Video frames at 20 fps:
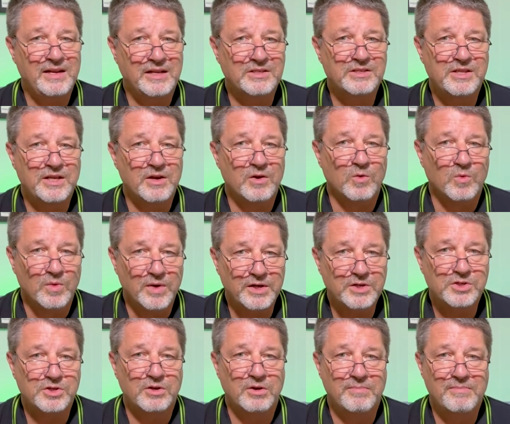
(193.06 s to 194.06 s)
is the
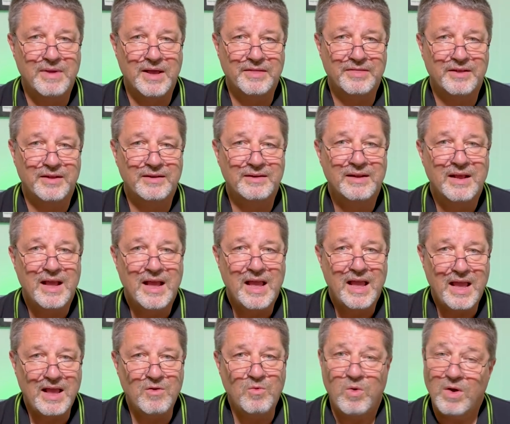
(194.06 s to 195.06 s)
original method
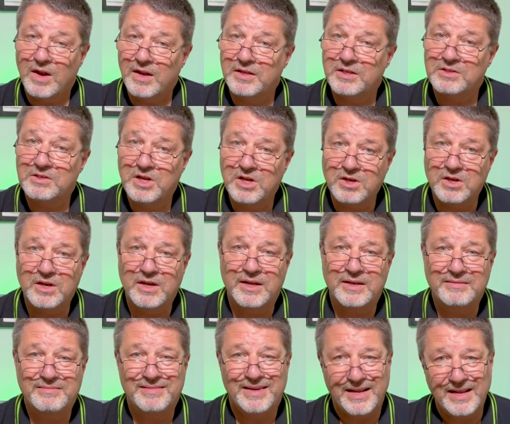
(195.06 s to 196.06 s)
and while it's
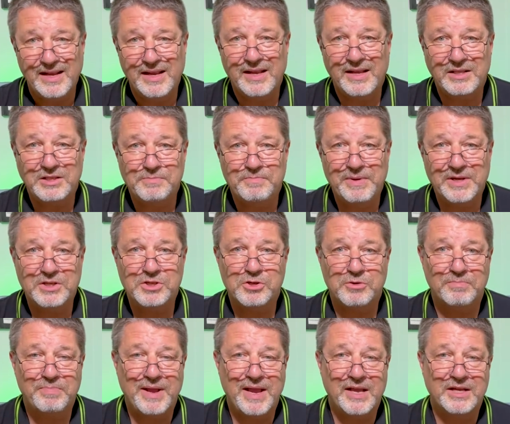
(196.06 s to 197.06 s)
good, it's been
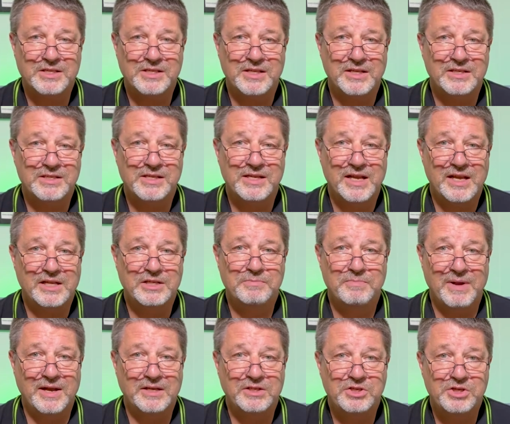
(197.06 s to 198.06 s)
surpassed these days
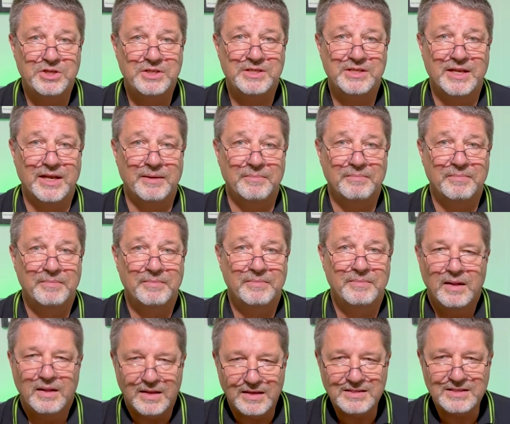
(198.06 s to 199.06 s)
by gzip.
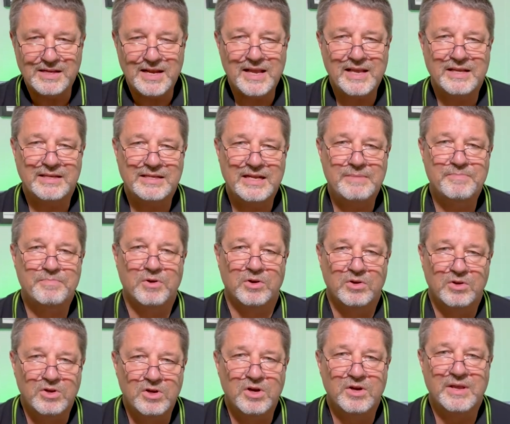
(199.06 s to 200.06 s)
Let's take a deeper
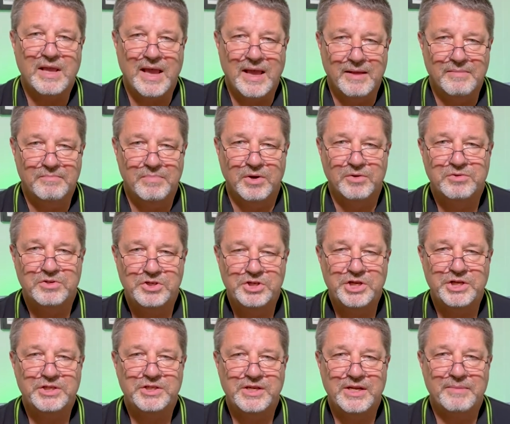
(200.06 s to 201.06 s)
look at both
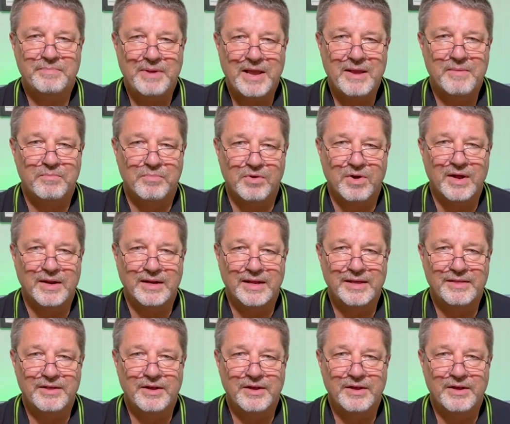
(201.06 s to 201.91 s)
gzip and Brotli